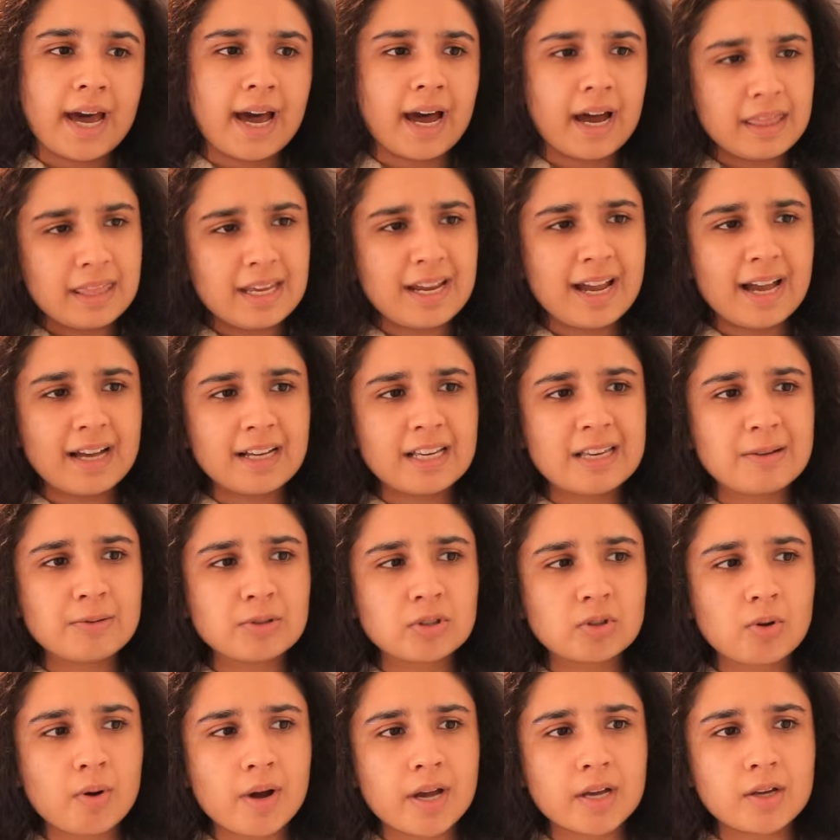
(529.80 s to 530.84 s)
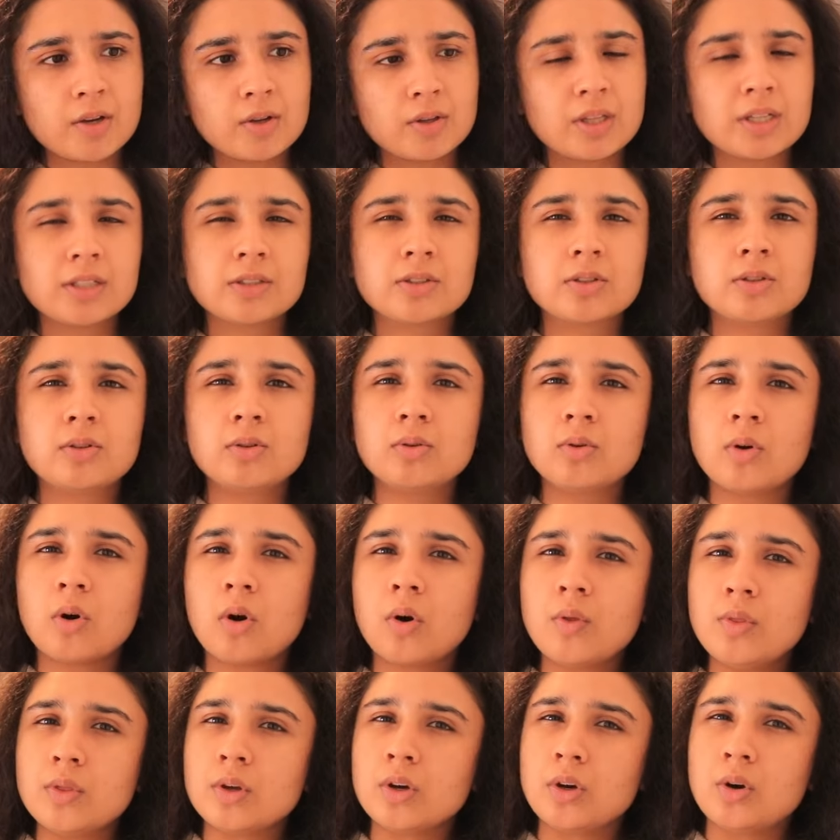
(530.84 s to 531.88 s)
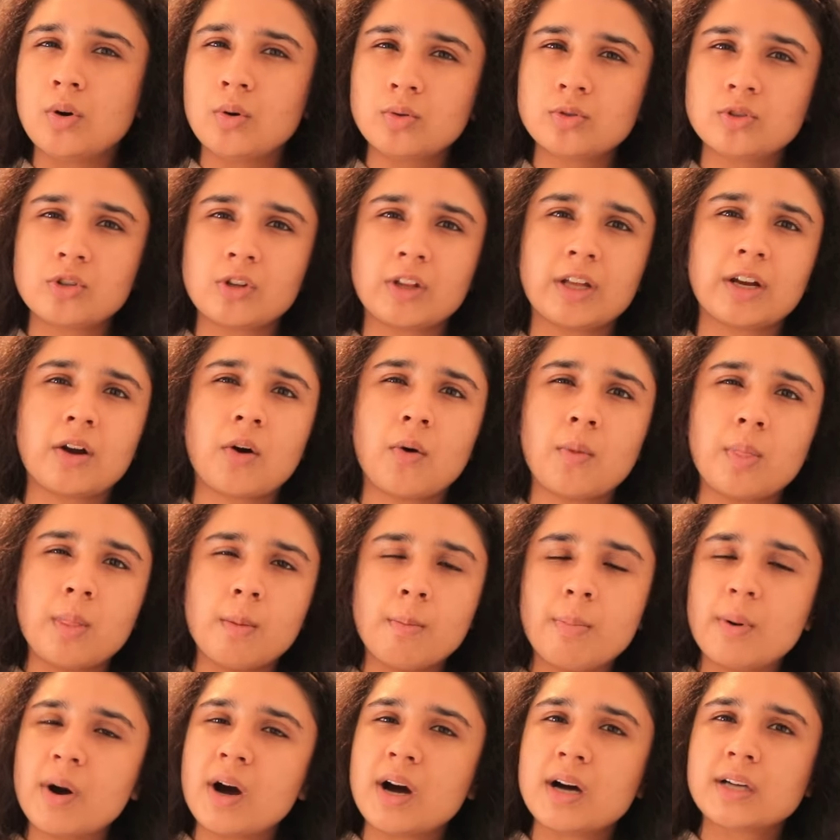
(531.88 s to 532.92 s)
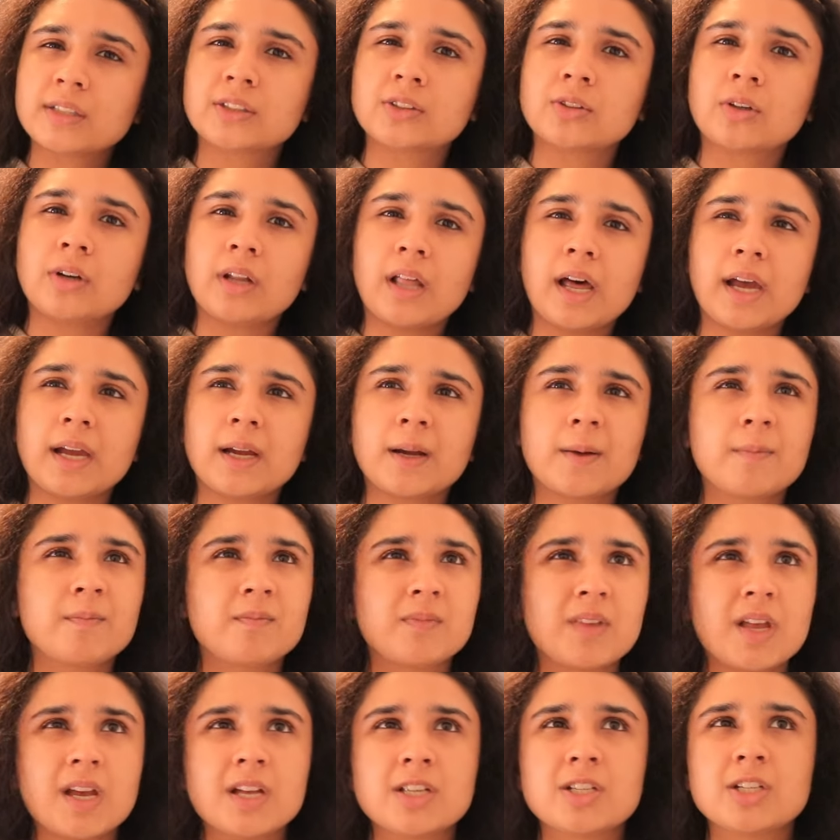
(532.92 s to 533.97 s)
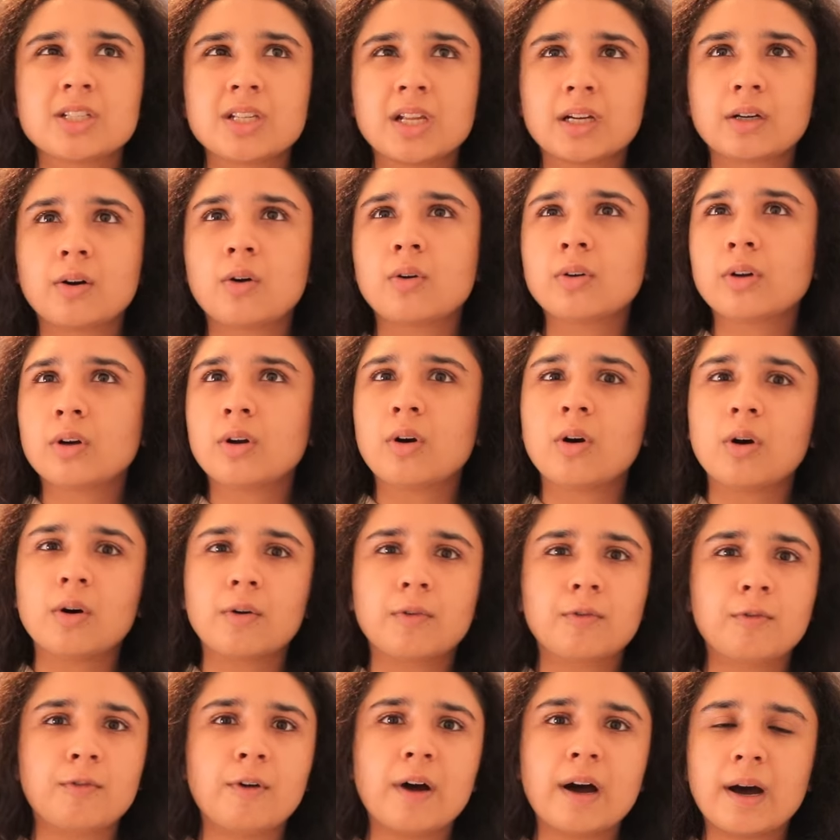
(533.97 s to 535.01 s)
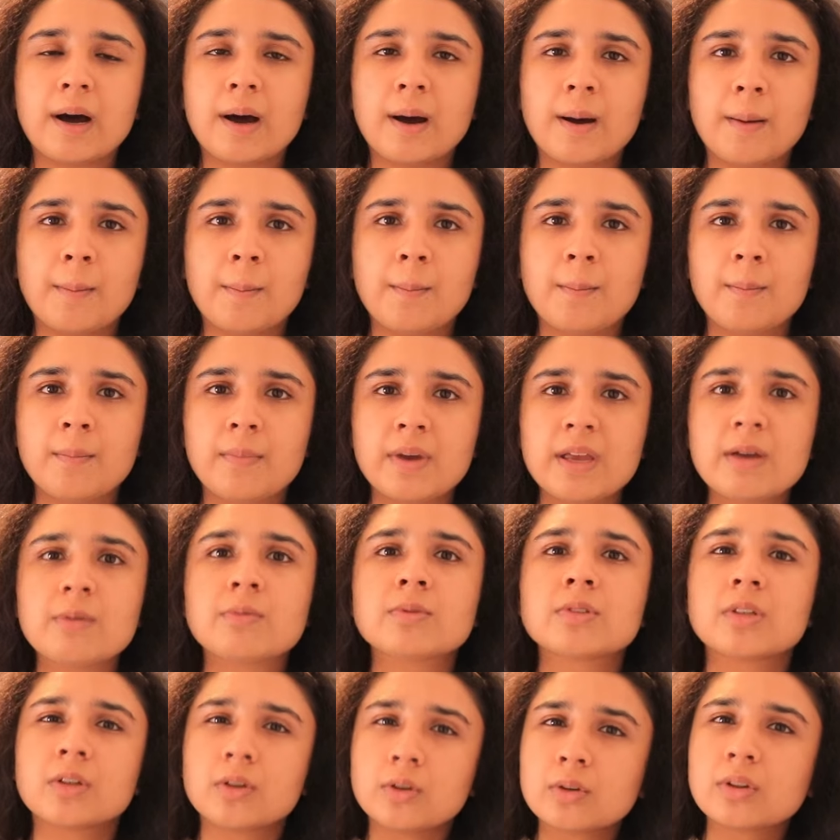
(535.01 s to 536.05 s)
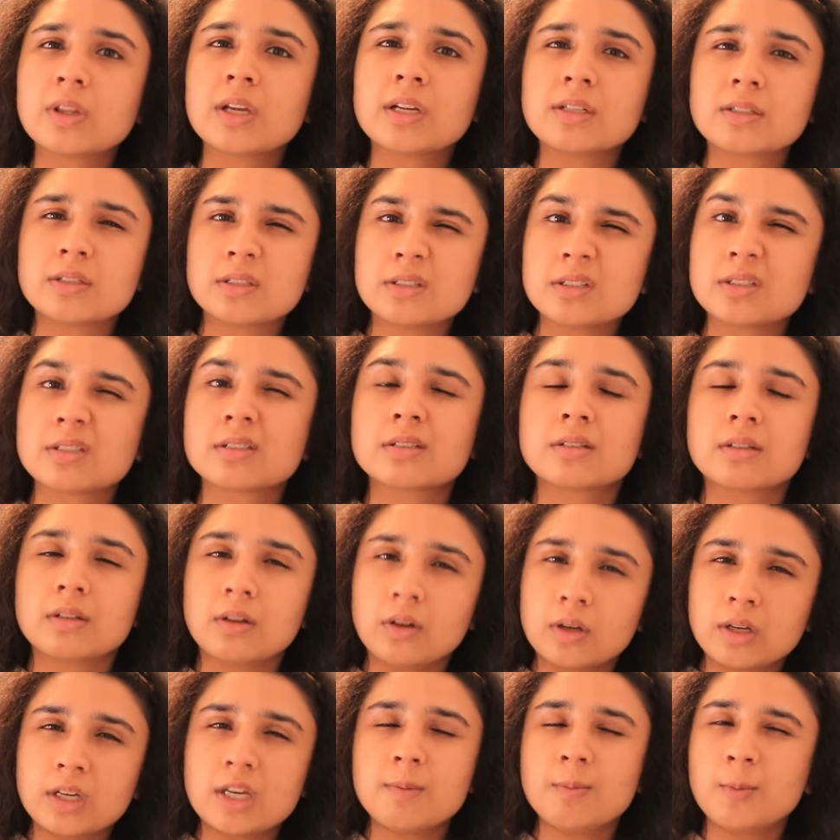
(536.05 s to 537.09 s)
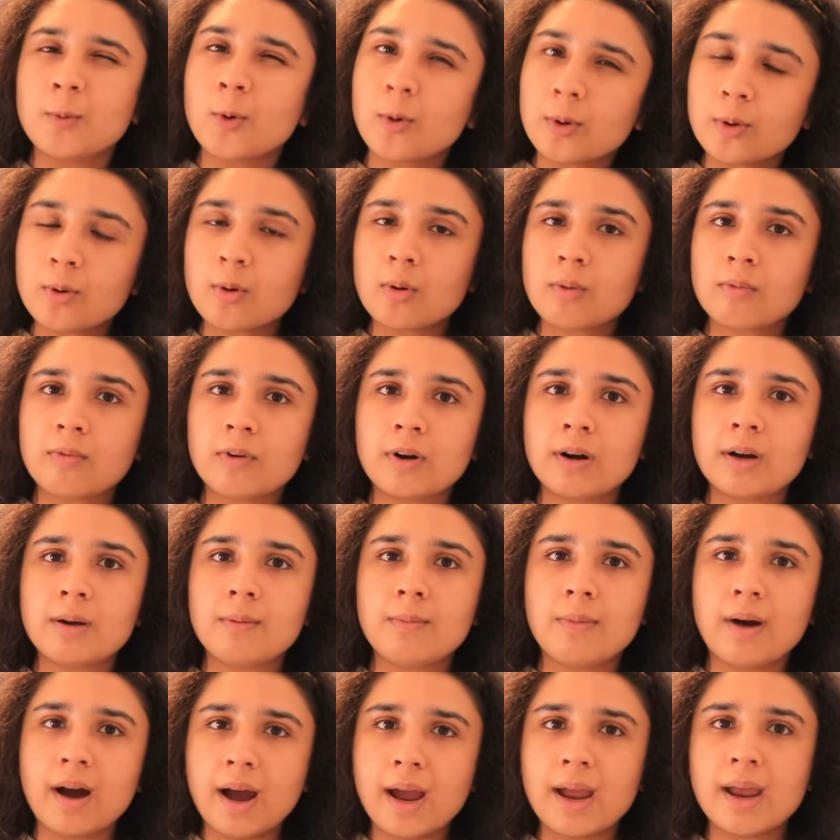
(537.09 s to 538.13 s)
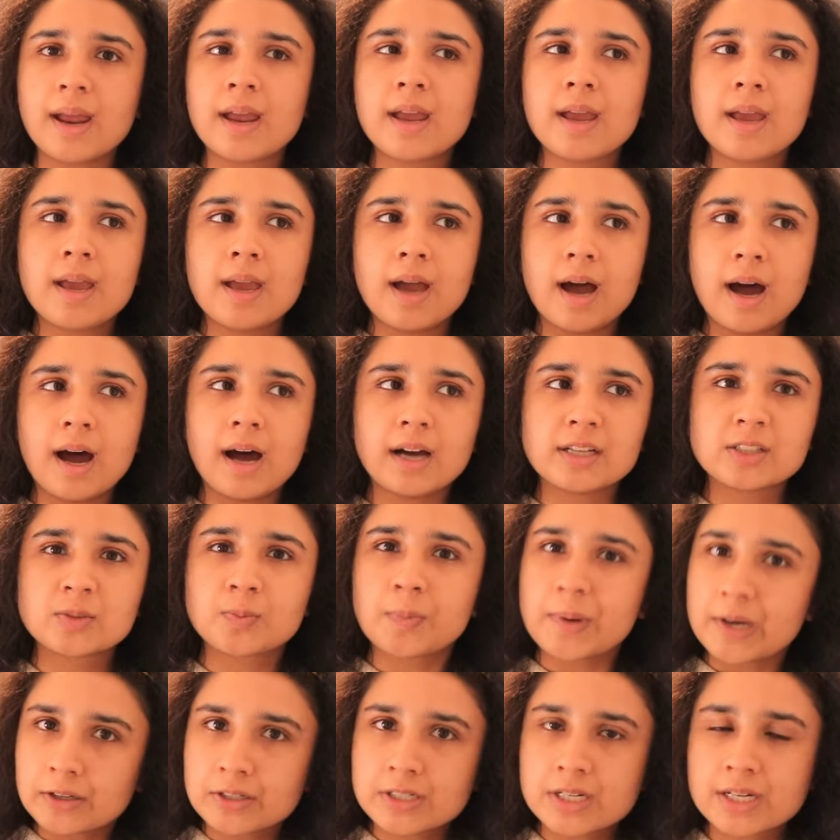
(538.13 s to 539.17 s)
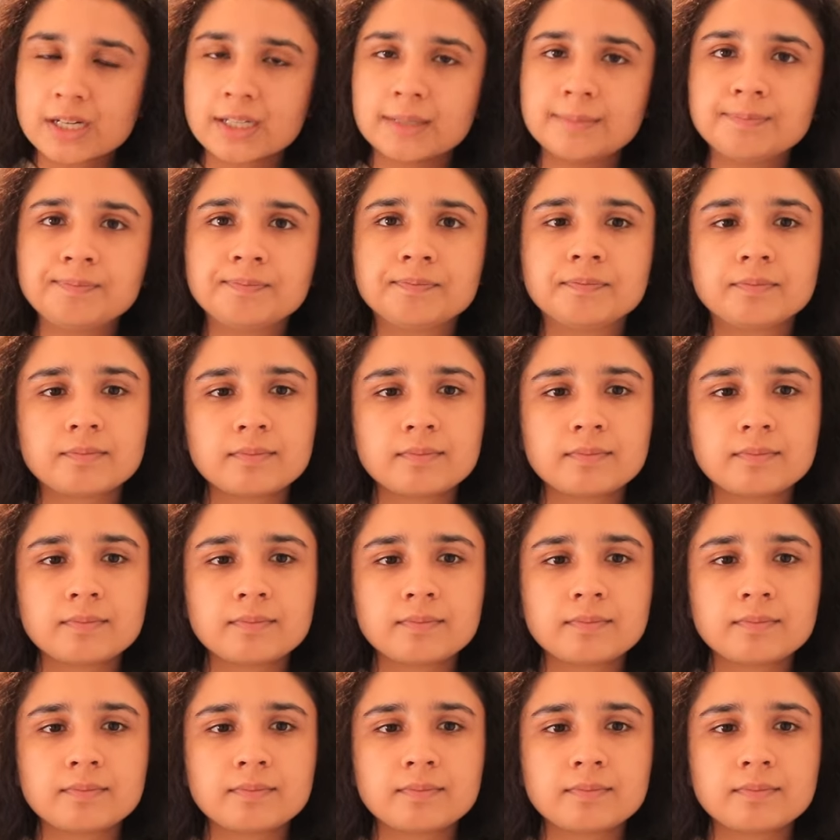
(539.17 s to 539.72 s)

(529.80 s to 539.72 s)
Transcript: I think Anki was quite a good thing to do on the go, so like on the bus or like just like on and off. Um, it was a good thing to just keep going over in my uh, spare time.